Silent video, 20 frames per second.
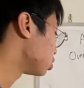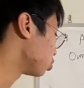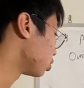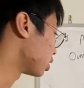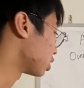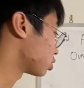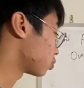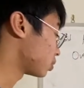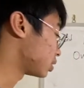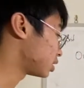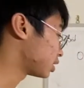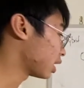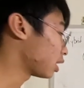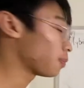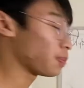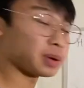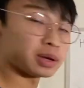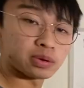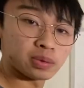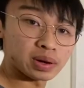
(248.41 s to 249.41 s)
do this. We set
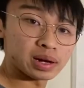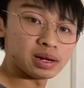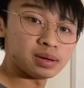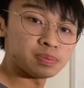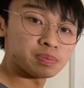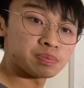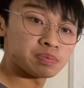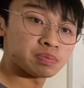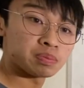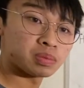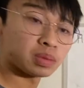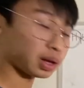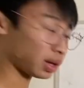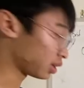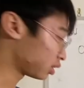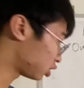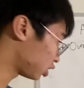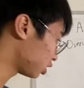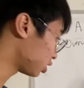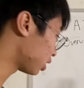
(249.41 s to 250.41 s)
up a grid,
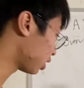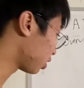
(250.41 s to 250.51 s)
like just